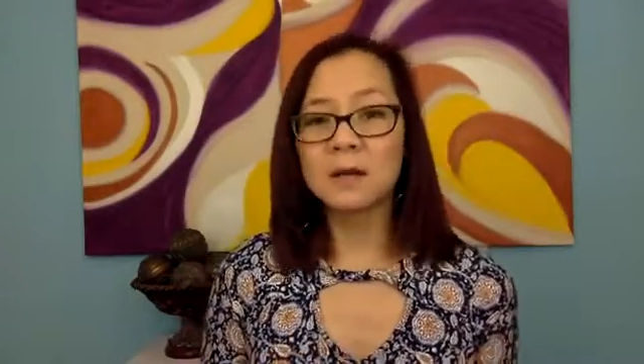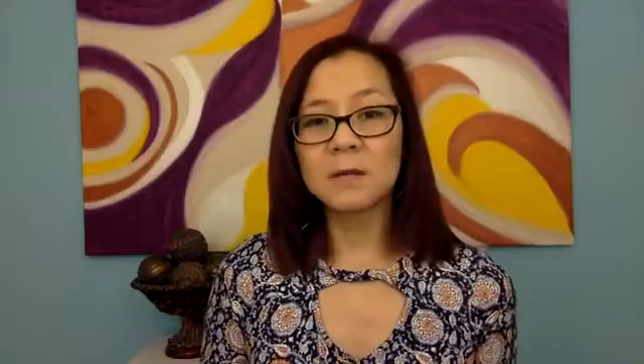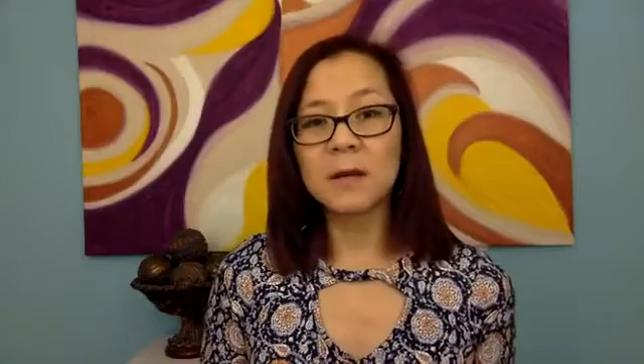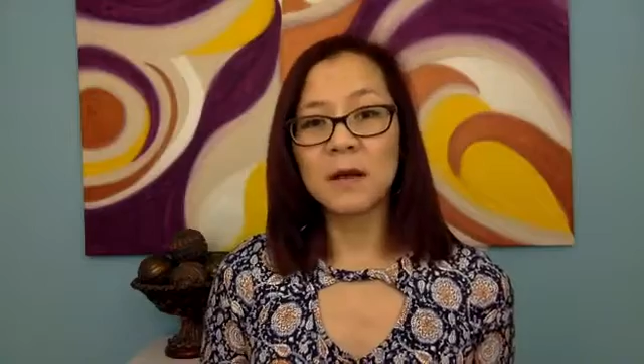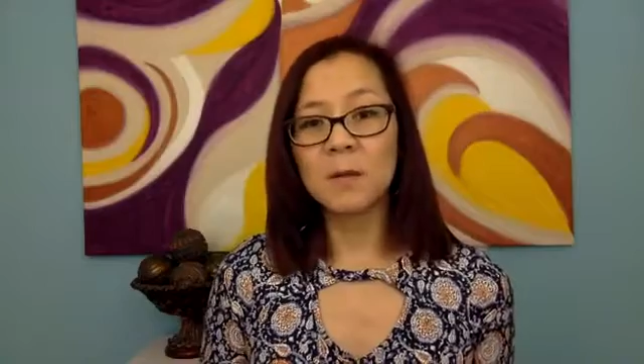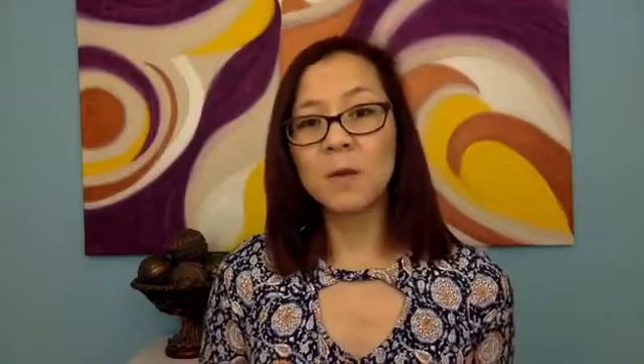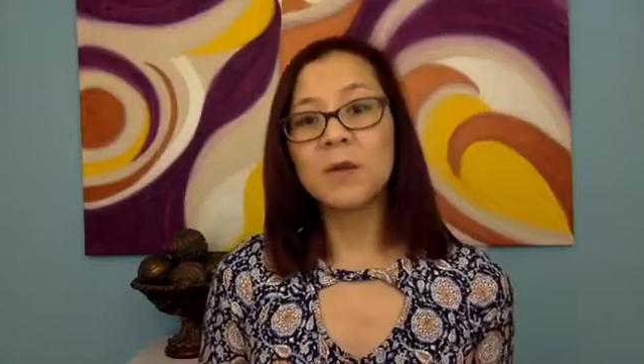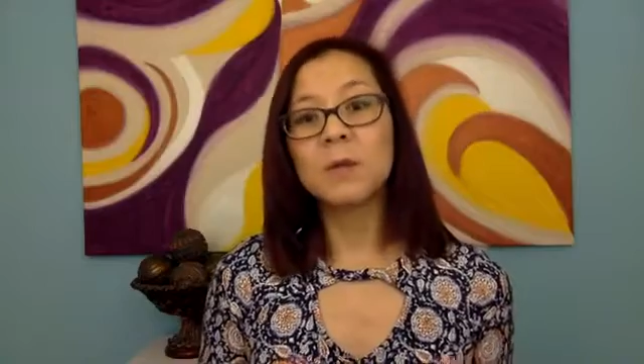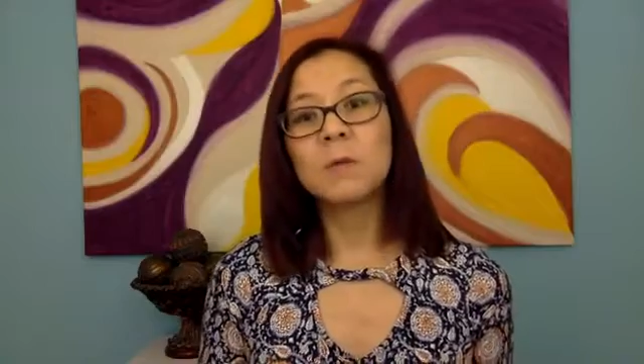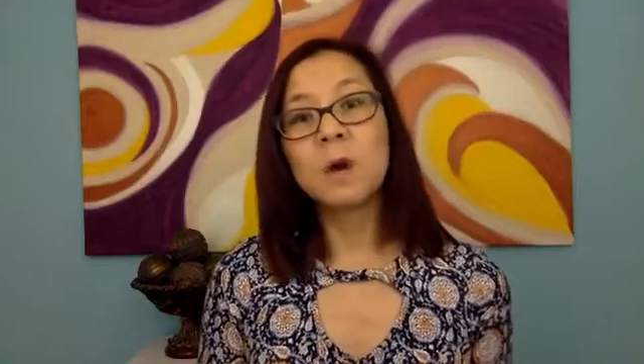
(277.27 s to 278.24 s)
about
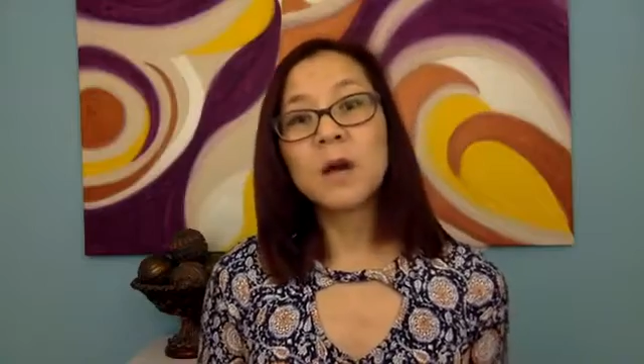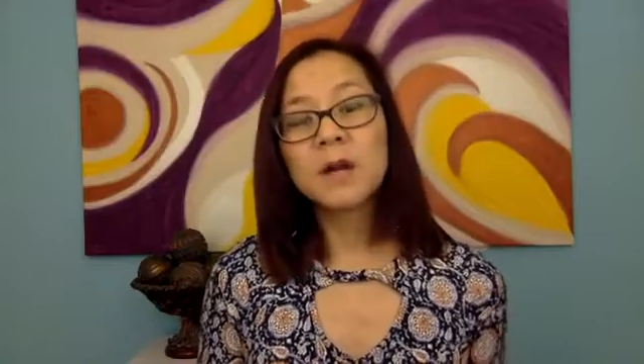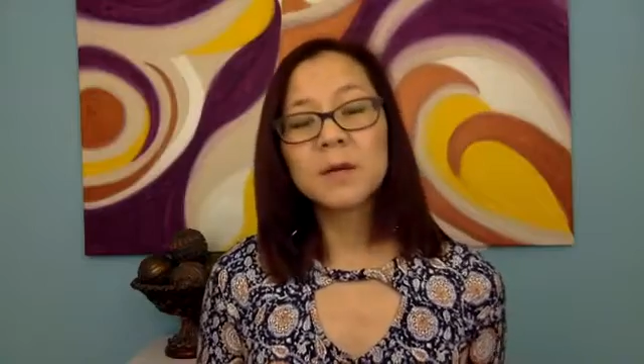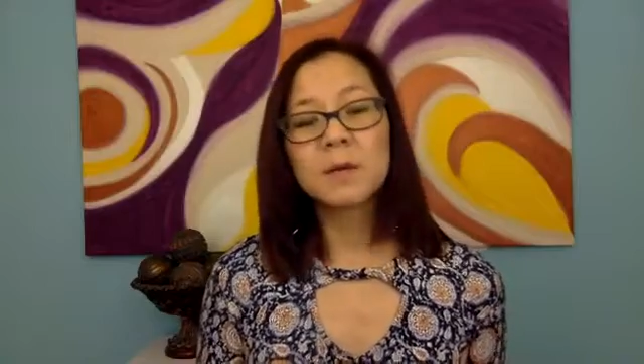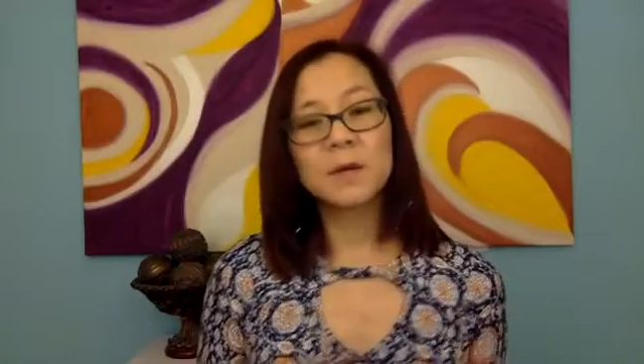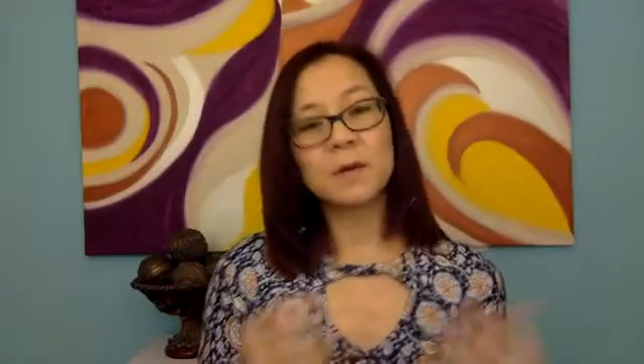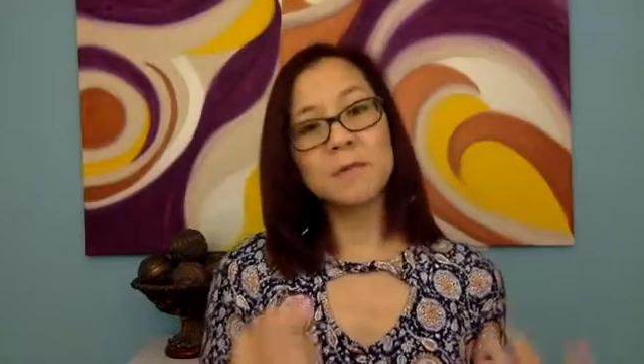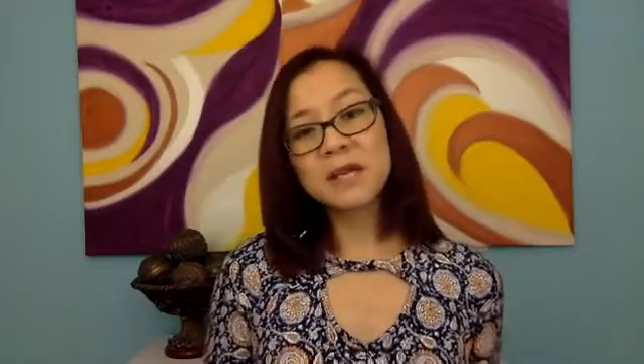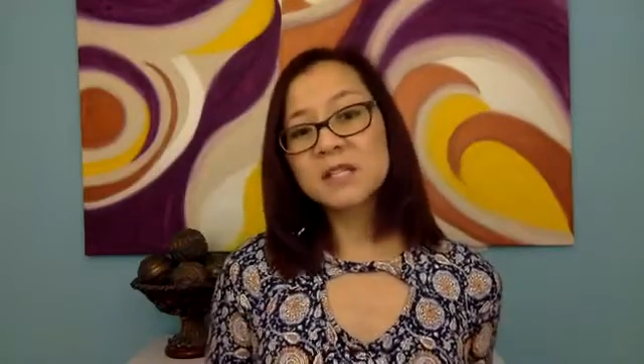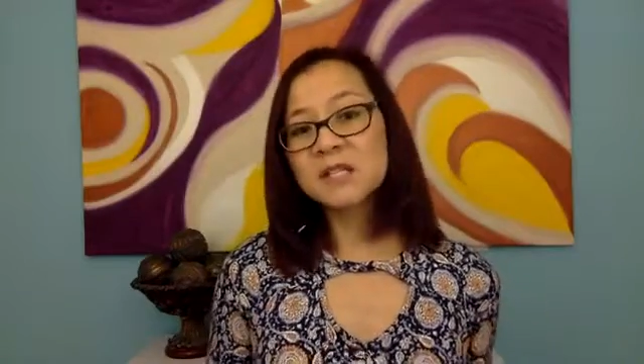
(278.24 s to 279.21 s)
what you wanted, what your
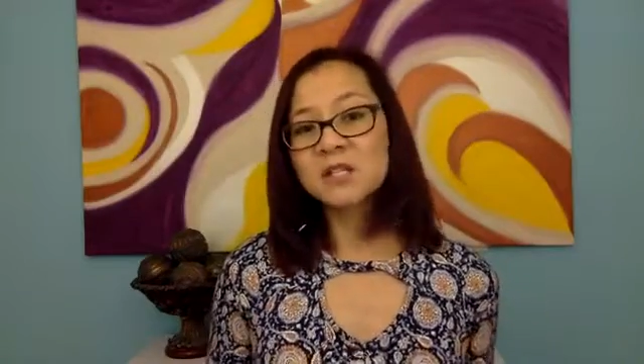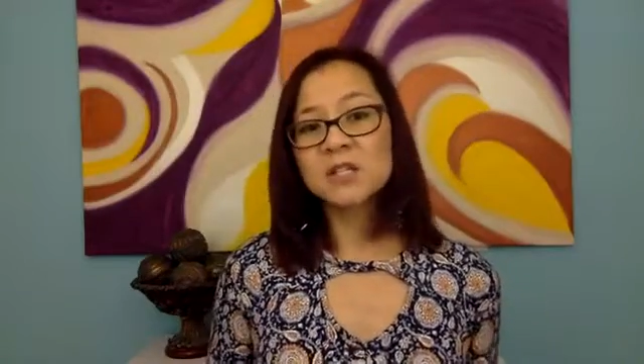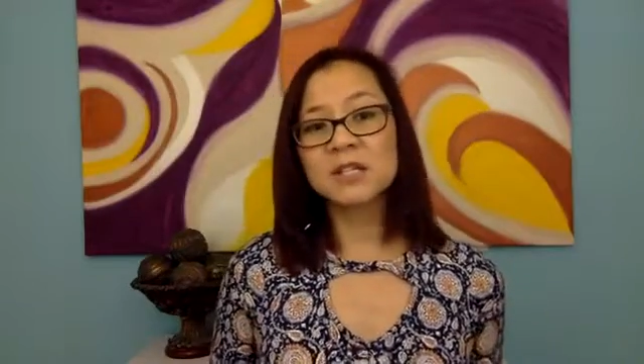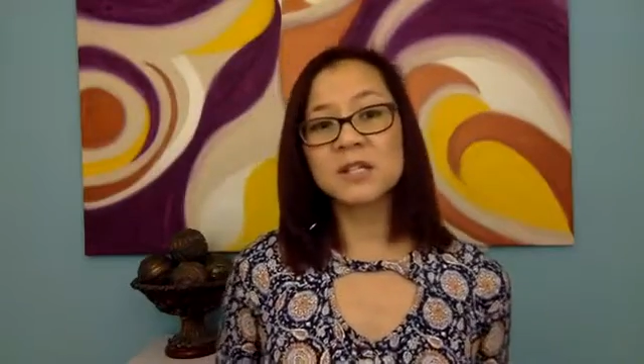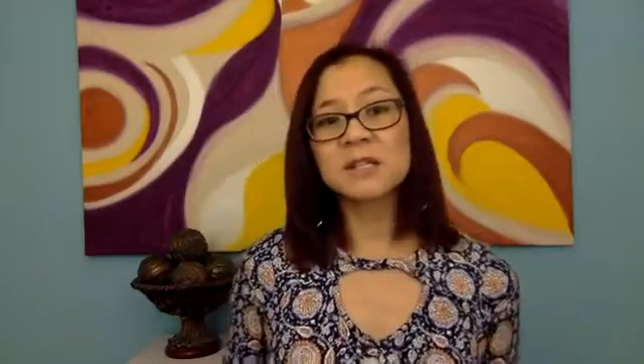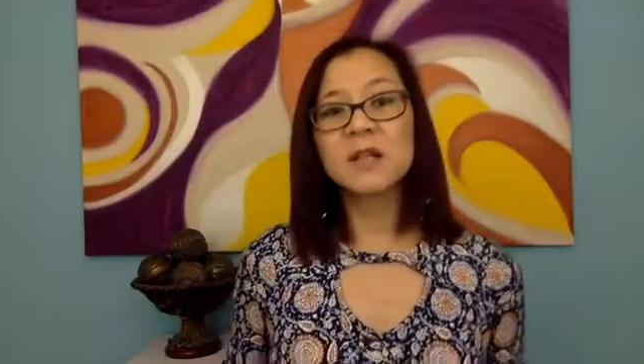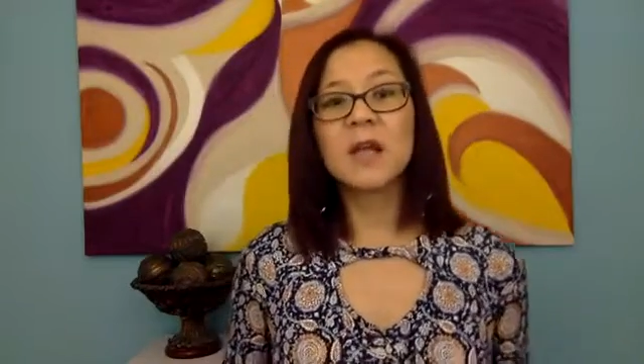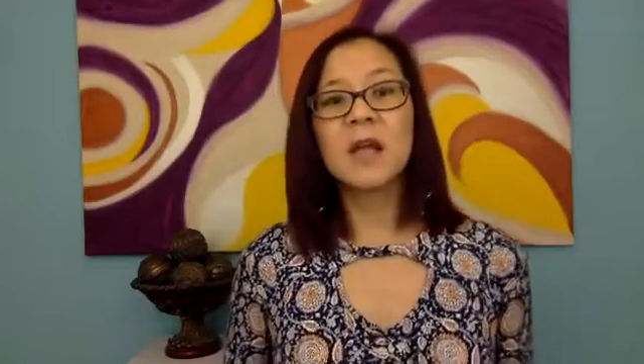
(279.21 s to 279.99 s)
message is,